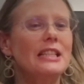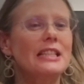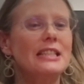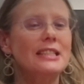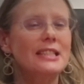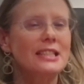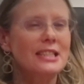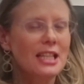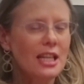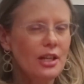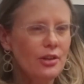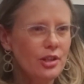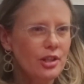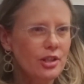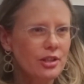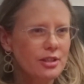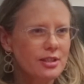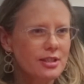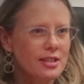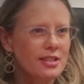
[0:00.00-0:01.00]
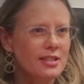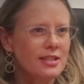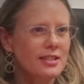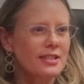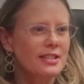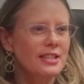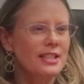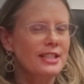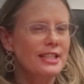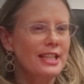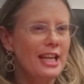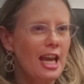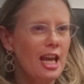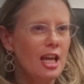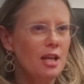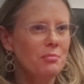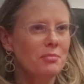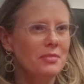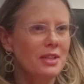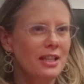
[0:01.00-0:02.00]
Listeriosis is the
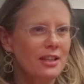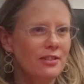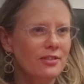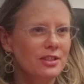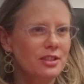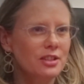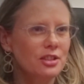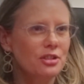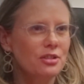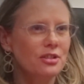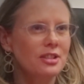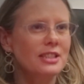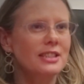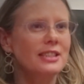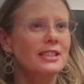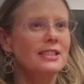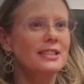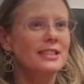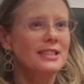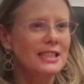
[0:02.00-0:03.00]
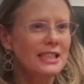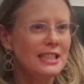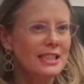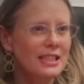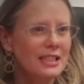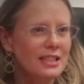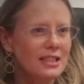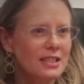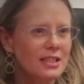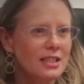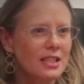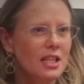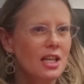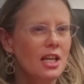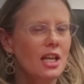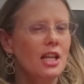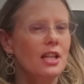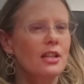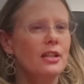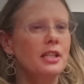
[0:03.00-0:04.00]
name given to the disease
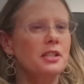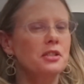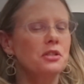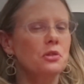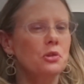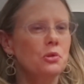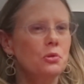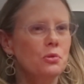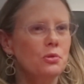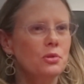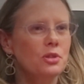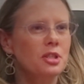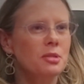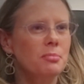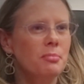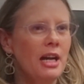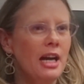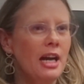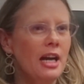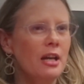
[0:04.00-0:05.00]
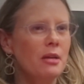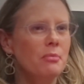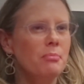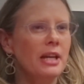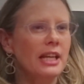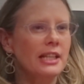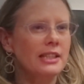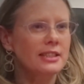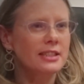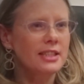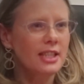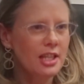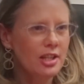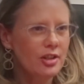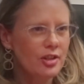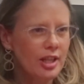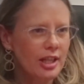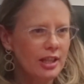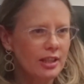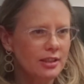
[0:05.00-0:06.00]
that's caused by a
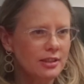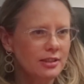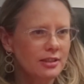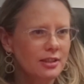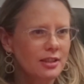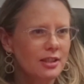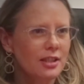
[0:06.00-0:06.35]
bacteria,